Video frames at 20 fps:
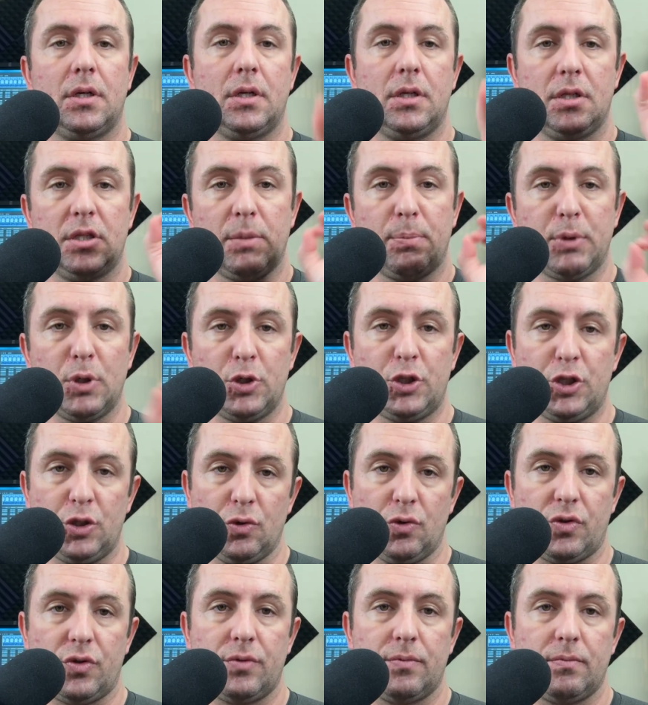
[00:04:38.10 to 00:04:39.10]
the
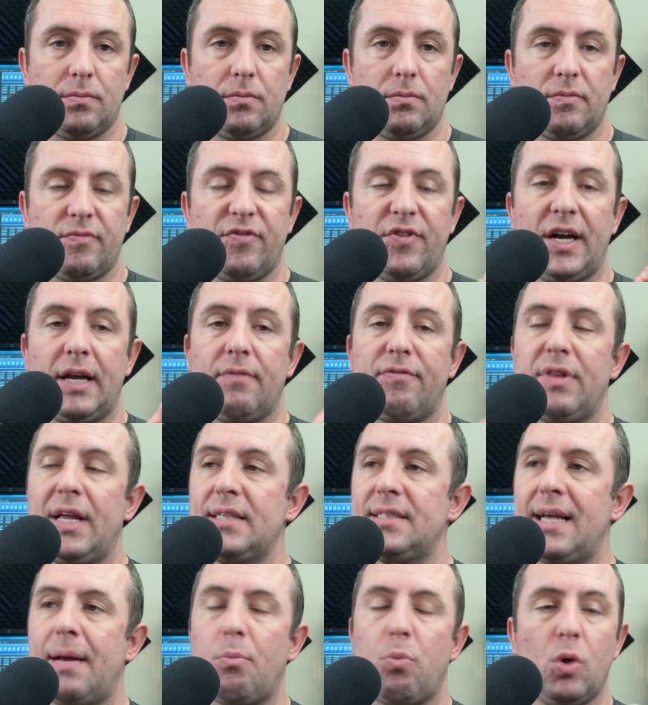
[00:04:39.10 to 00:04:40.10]
Bluetooth.
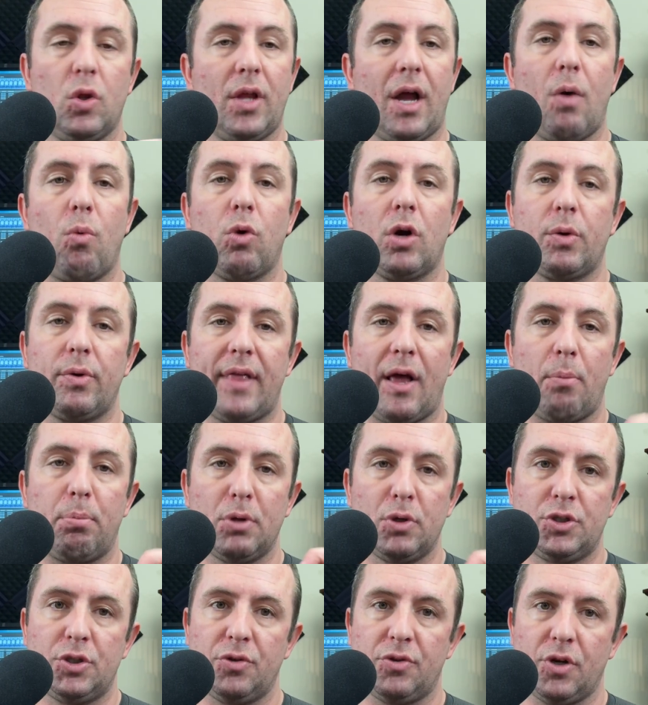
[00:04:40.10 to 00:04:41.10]
Flex app will not work without
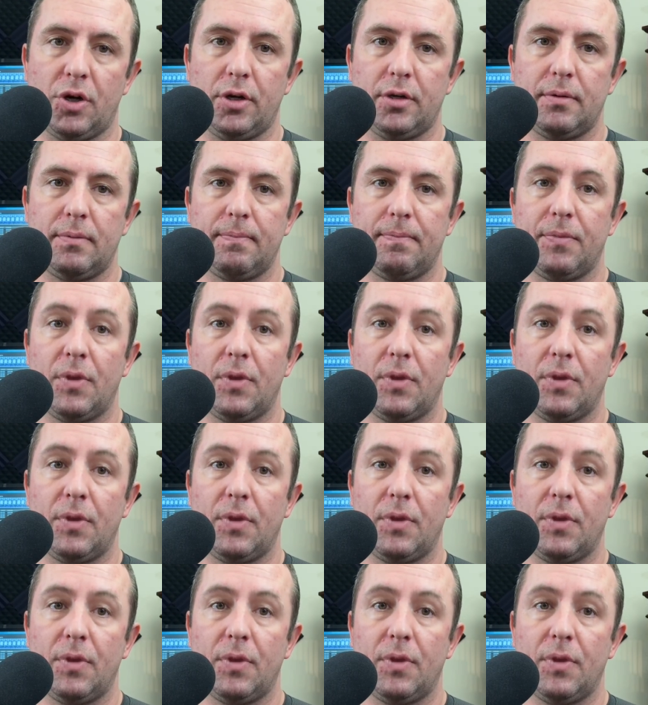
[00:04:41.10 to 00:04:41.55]
Bluetooth on.